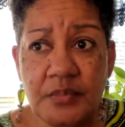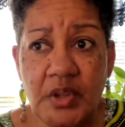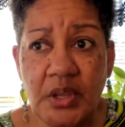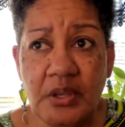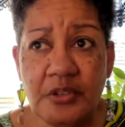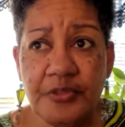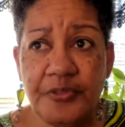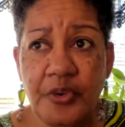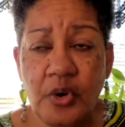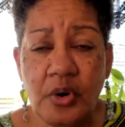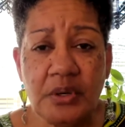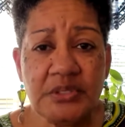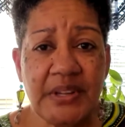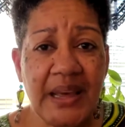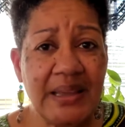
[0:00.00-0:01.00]
as
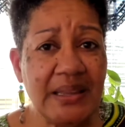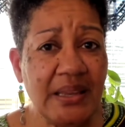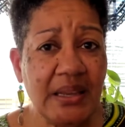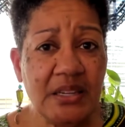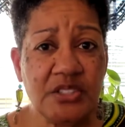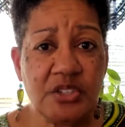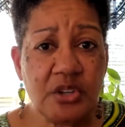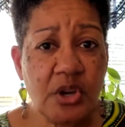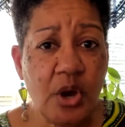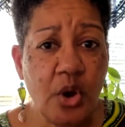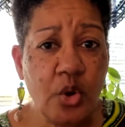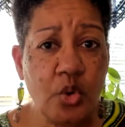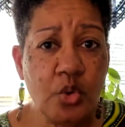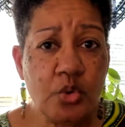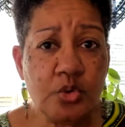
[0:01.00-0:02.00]
far as like catching
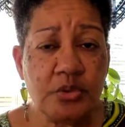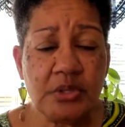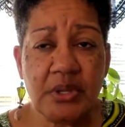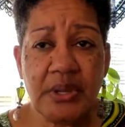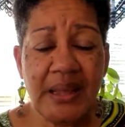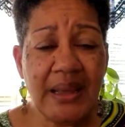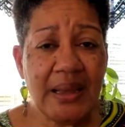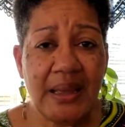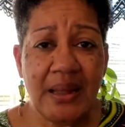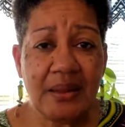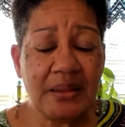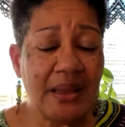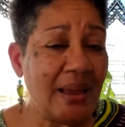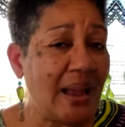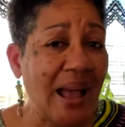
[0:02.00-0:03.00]
colds and that kind
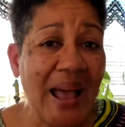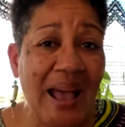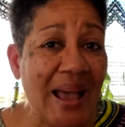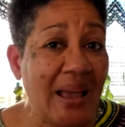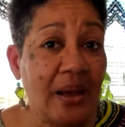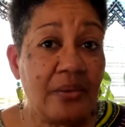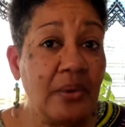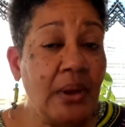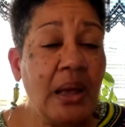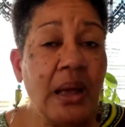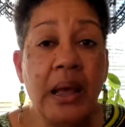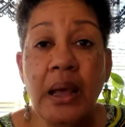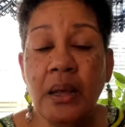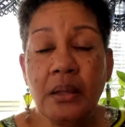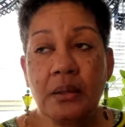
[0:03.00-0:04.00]
of thing,
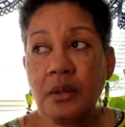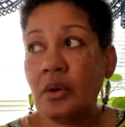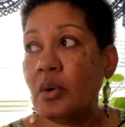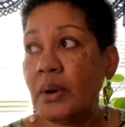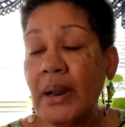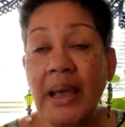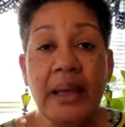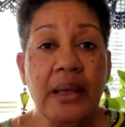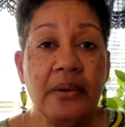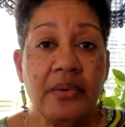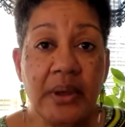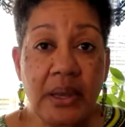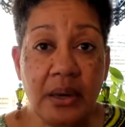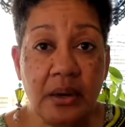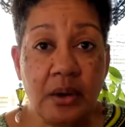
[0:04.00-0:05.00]
Lord, I haven't
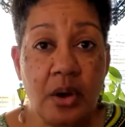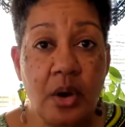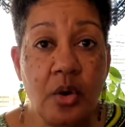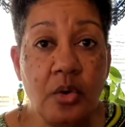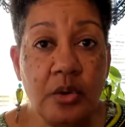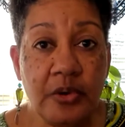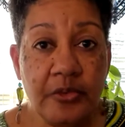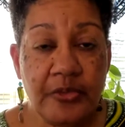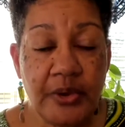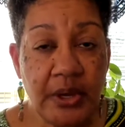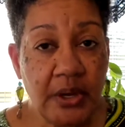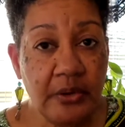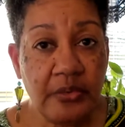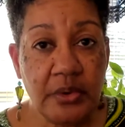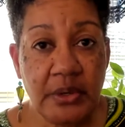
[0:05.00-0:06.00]
had a cold in
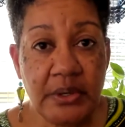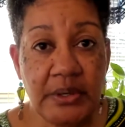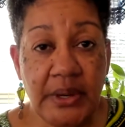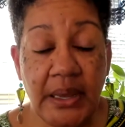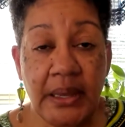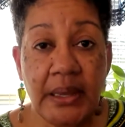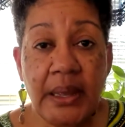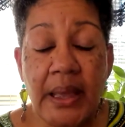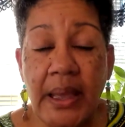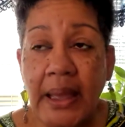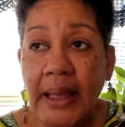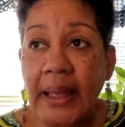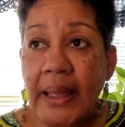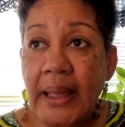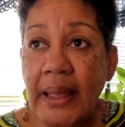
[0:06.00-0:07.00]
forever and a day.
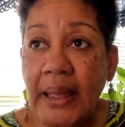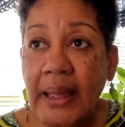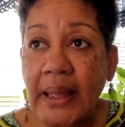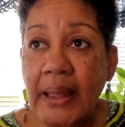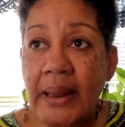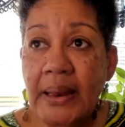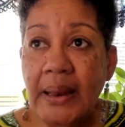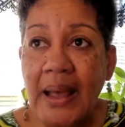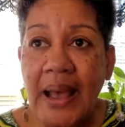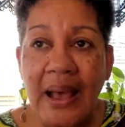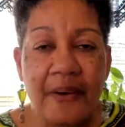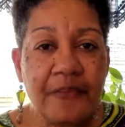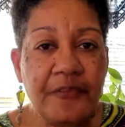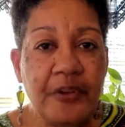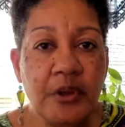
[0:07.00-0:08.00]
And
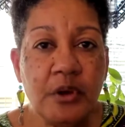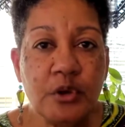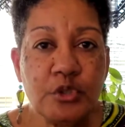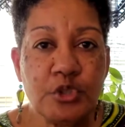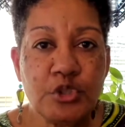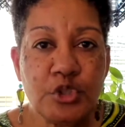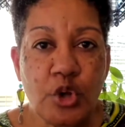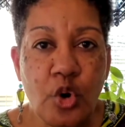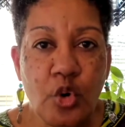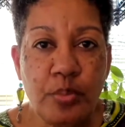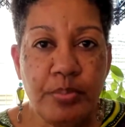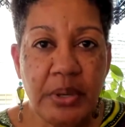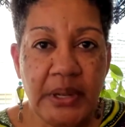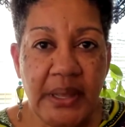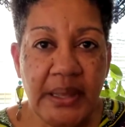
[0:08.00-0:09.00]
I feel so
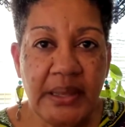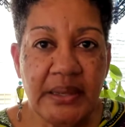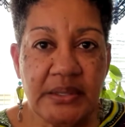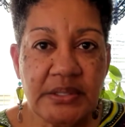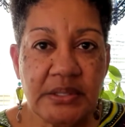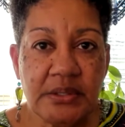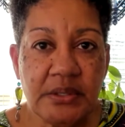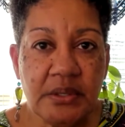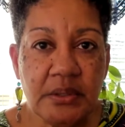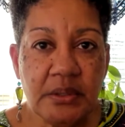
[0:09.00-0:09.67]
blessed